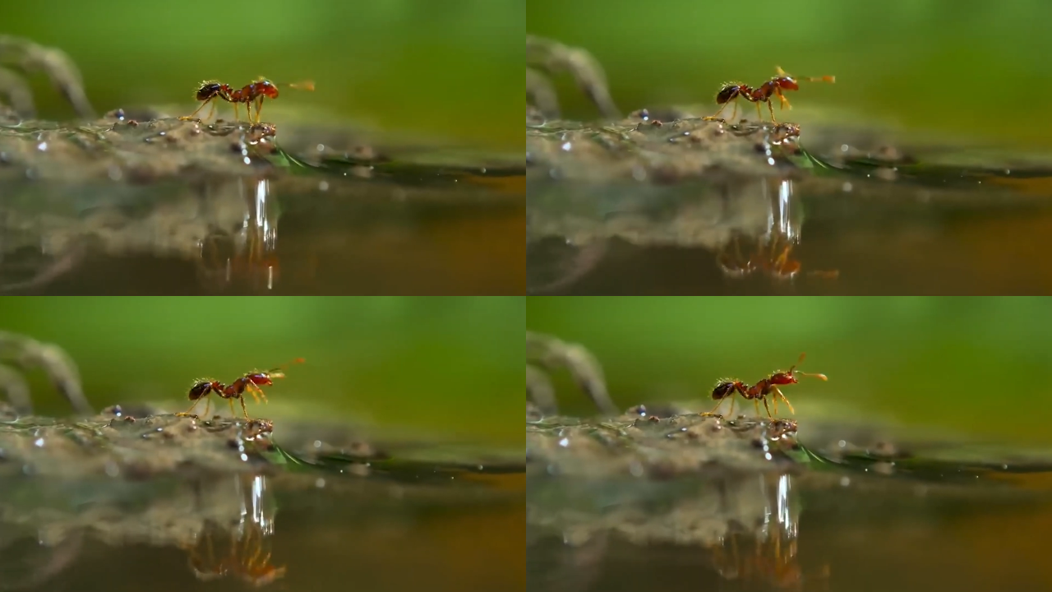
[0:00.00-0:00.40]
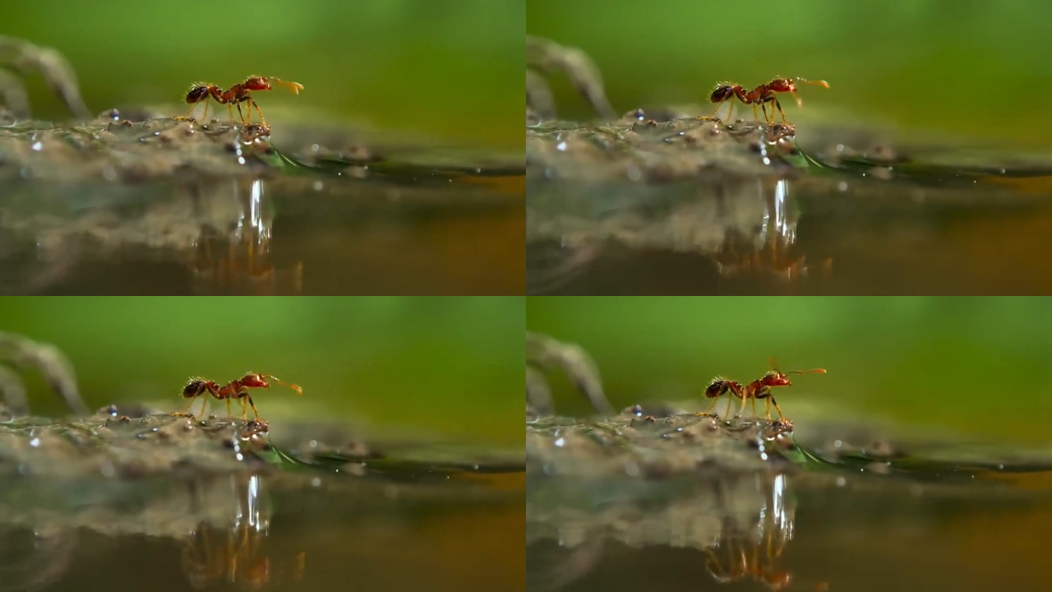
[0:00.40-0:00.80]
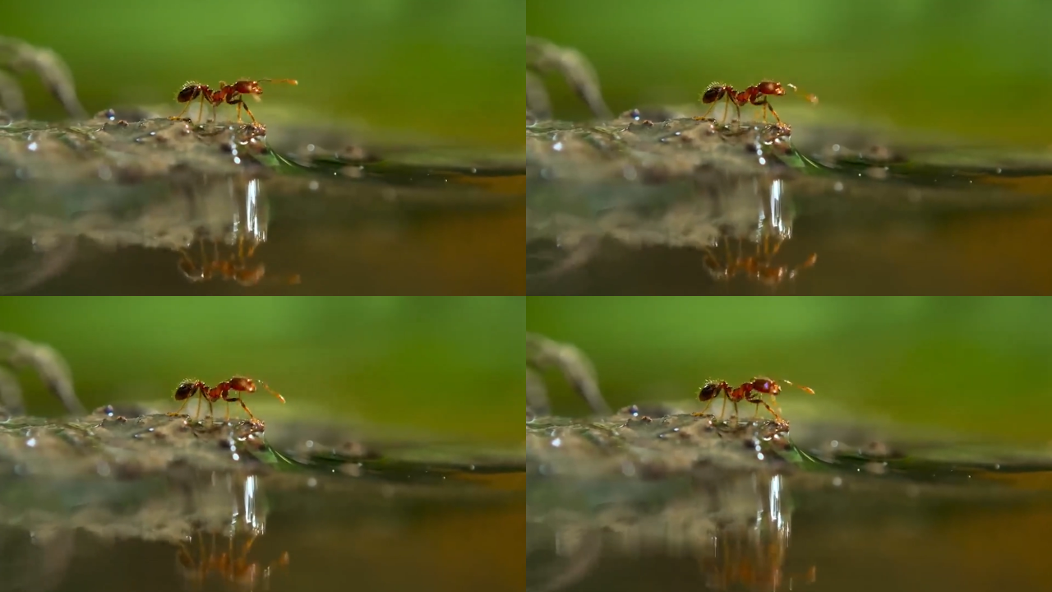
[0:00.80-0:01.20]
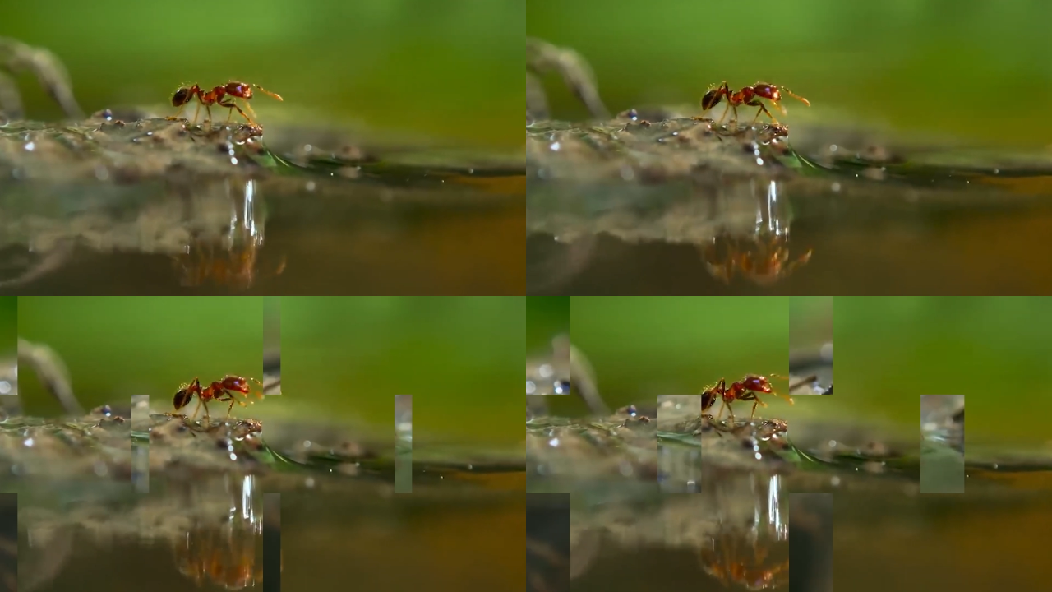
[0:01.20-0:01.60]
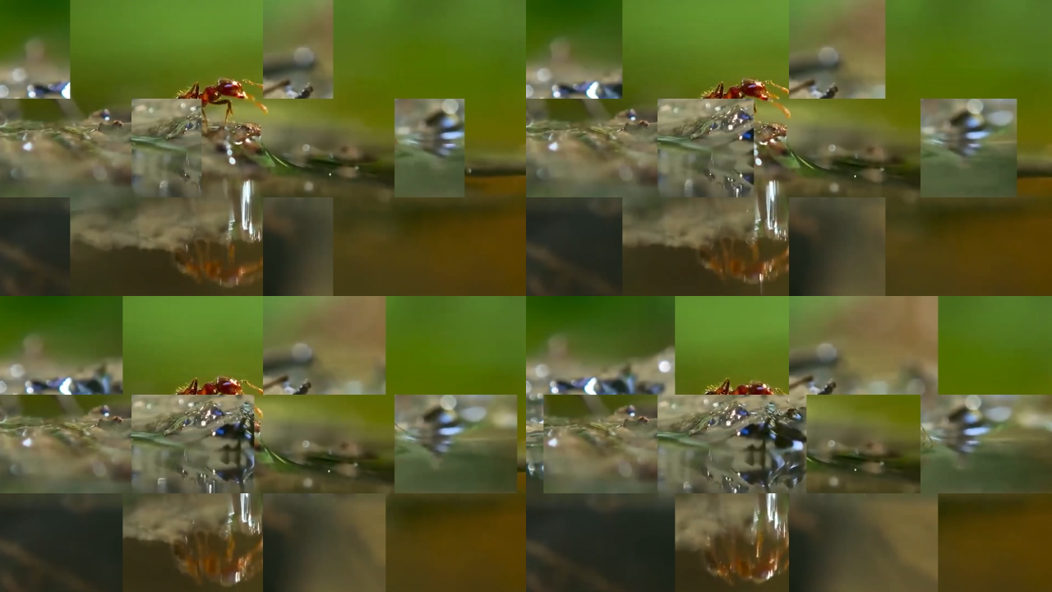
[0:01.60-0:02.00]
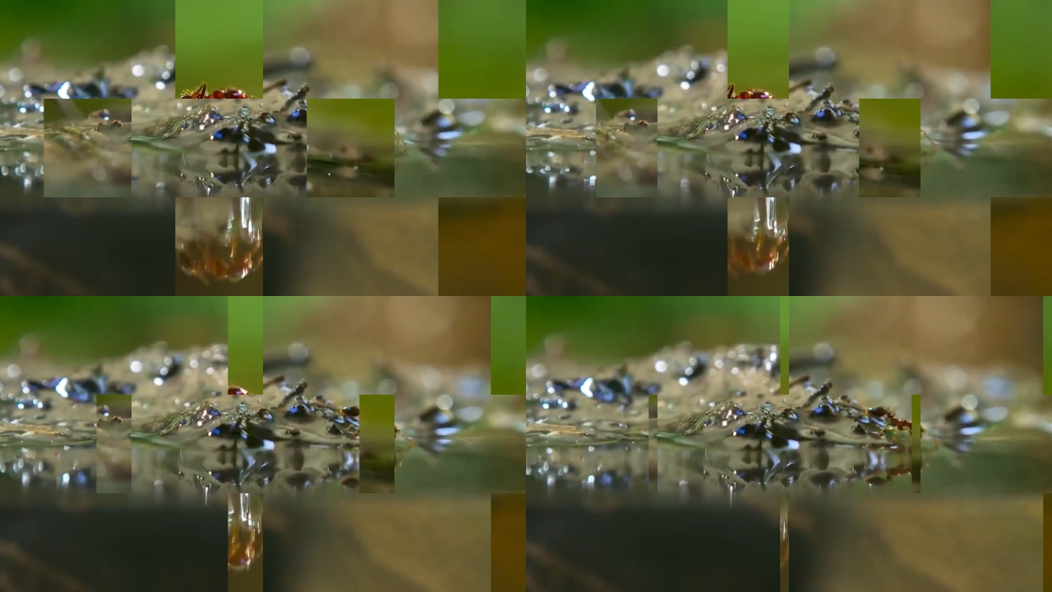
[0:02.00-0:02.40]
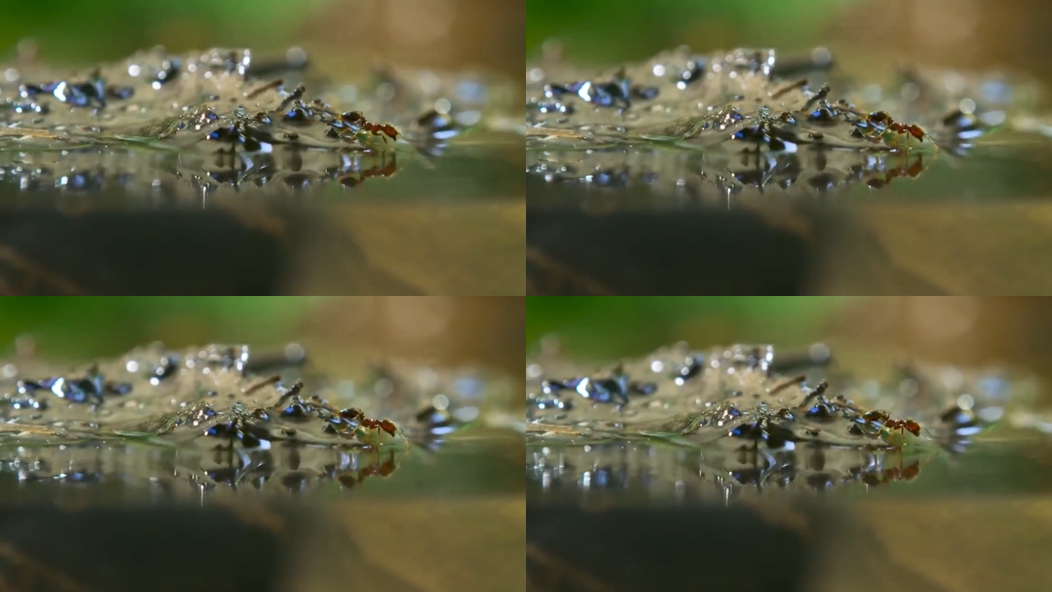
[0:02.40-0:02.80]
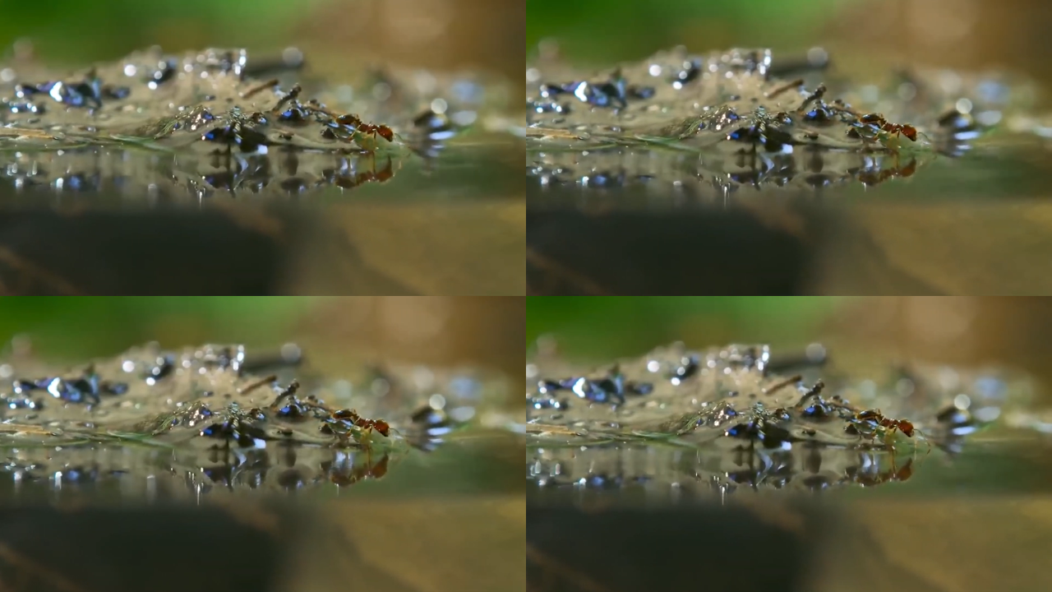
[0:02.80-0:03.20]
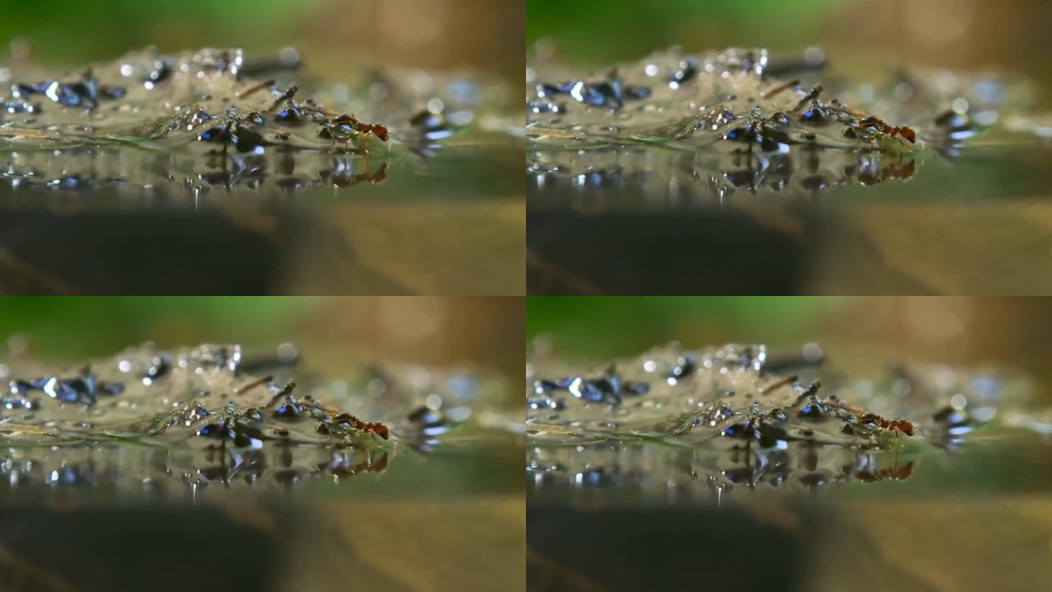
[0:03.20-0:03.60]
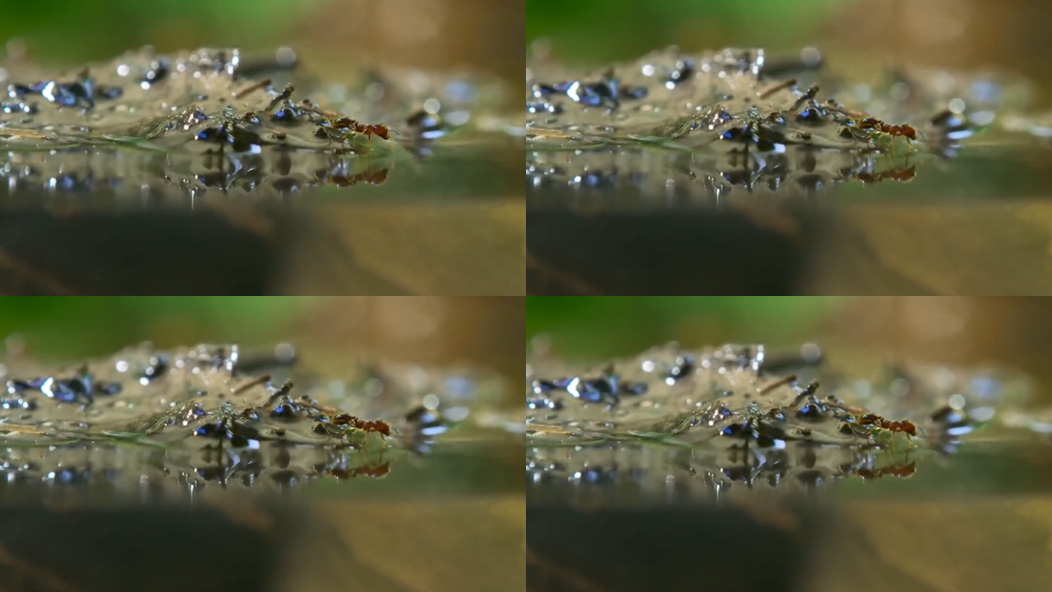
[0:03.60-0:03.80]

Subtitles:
[unreadable: no face in view]